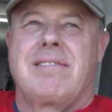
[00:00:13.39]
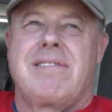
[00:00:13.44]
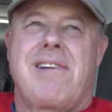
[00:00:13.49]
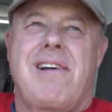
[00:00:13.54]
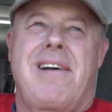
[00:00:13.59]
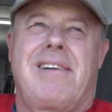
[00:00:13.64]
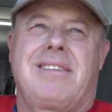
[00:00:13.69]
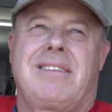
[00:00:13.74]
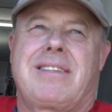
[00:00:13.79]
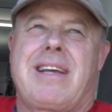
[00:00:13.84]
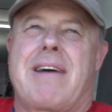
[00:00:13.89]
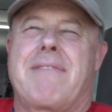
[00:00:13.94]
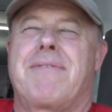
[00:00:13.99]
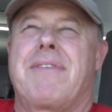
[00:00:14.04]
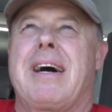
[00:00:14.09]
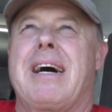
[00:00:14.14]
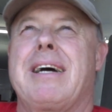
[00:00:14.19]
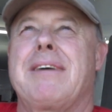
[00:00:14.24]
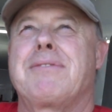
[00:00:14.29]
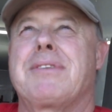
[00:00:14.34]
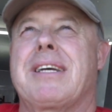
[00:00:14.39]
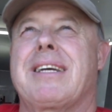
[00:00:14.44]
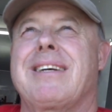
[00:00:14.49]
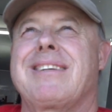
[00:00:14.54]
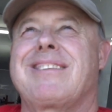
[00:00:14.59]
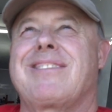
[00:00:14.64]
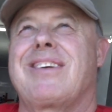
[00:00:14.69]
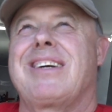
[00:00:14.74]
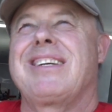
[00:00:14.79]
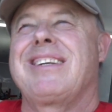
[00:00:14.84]
Well, top fives, I
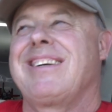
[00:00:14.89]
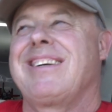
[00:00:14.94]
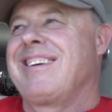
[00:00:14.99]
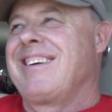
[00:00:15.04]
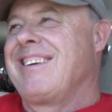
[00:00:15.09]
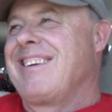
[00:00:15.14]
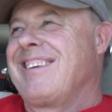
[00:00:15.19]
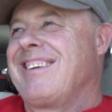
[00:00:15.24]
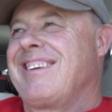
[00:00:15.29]
guess, right? Yeah.